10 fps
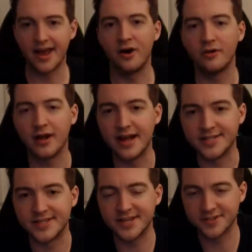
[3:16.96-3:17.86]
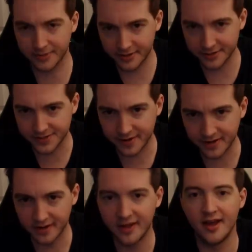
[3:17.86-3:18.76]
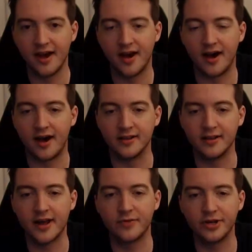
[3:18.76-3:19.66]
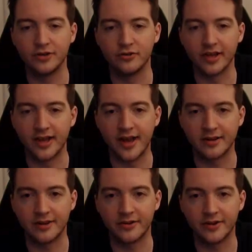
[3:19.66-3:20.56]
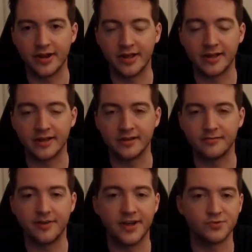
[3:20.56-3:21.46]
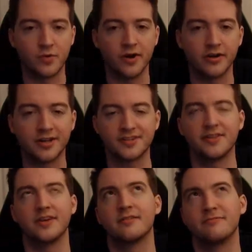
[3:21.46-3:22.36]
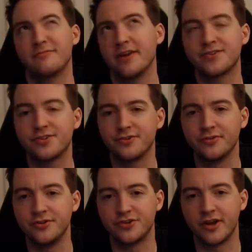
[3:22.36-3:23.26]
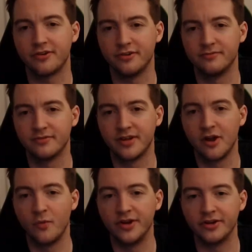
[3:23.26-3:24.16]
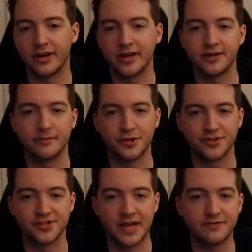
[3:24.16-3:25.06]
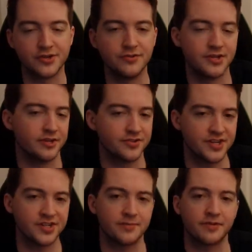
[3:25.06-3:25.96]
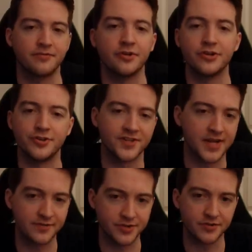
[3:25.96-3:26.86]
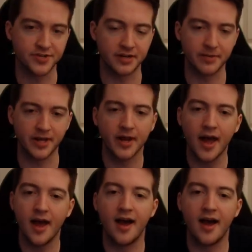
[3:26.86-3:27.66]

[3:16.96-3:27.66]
Now, as discipline on this fight, a lot of what you're looking at here in Phase 1, because I think Phase 2 in general, when you're getting into a bunch of the safe zones, and you'll see some of the footage of the safe zones in a bit,